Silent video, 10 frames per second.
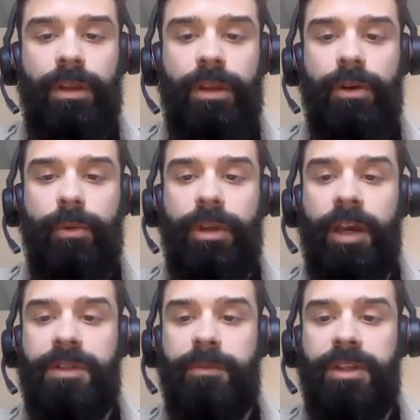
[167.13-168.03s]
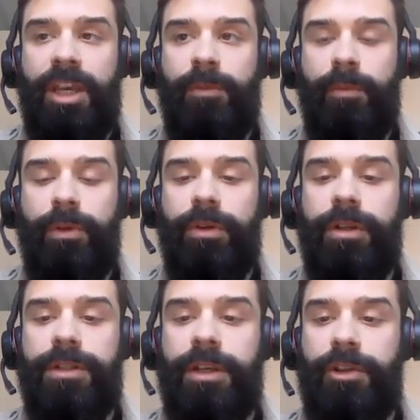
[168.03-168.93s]
Here we have some
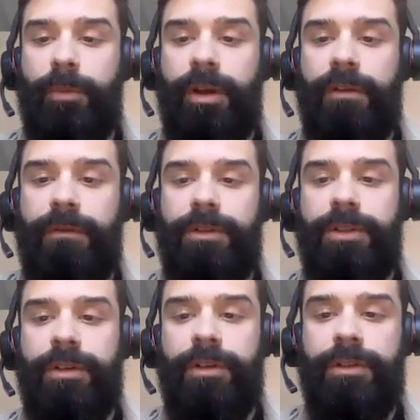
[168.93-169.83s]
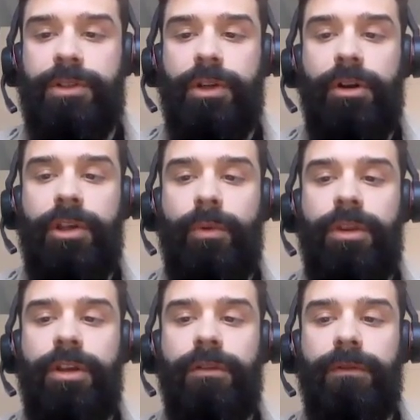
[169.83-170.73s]
capabilities and their benefits, starting
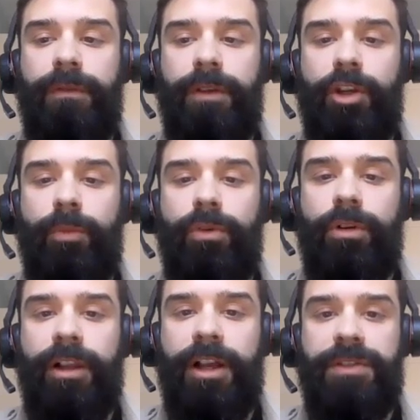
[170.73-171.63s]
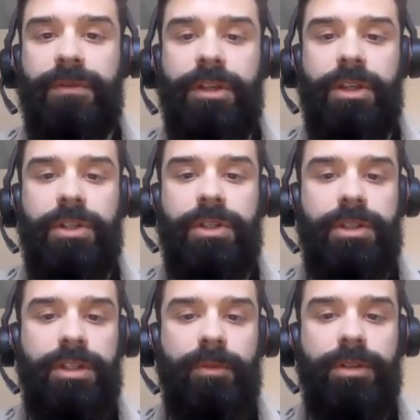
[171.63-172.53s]
with configurable classification
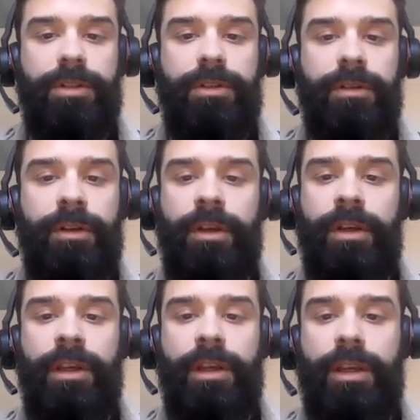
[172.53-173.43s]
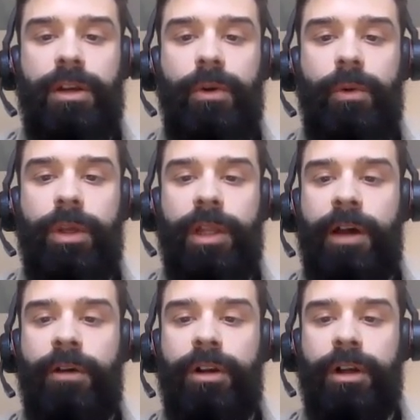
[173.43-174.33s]
schemas. Here we
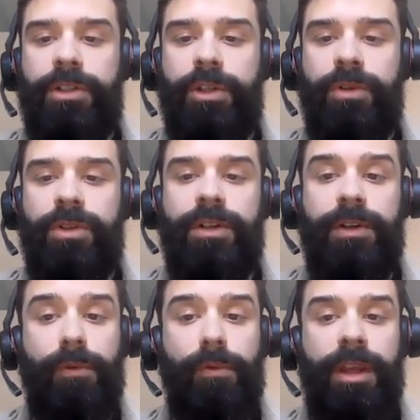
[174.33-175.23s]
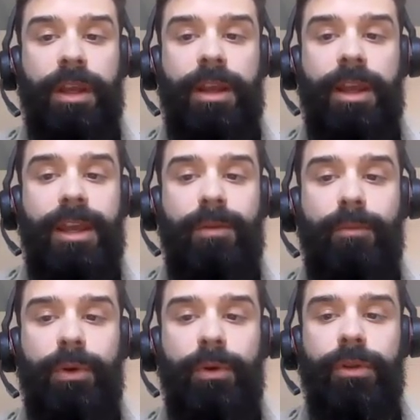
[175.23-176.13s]
allow our customers to create and
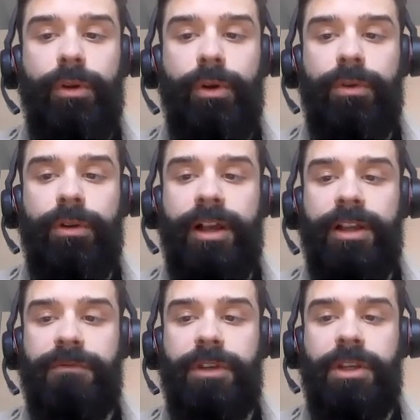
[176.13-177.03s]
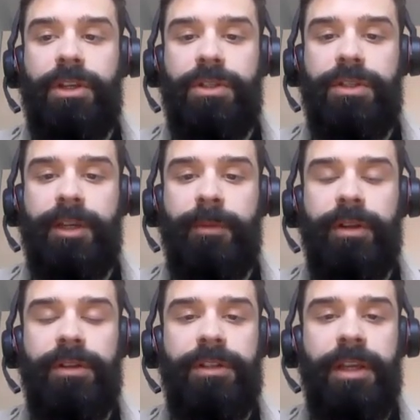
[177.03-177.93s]
build their own classification
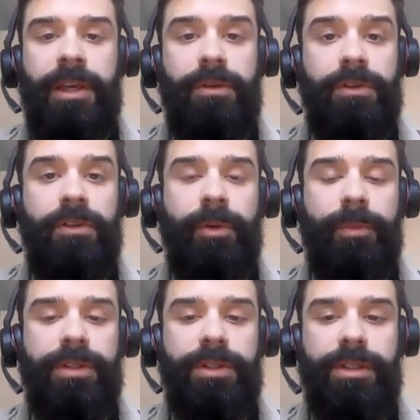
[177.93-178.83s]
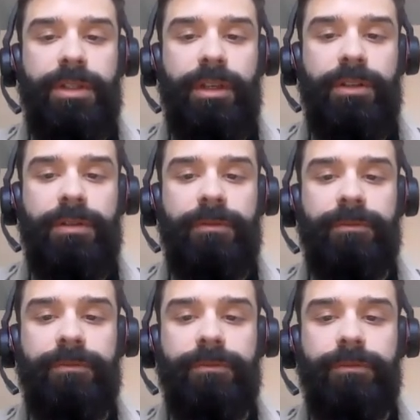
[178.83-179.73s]
schema tailored to their business needs.
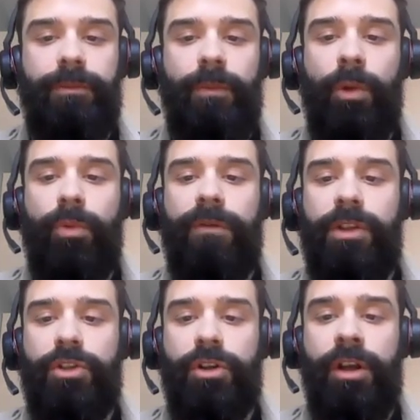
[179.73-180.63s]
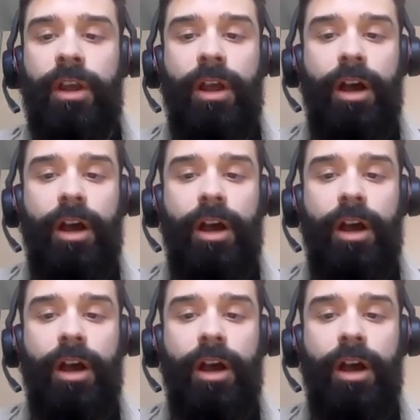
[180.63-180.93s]
We feature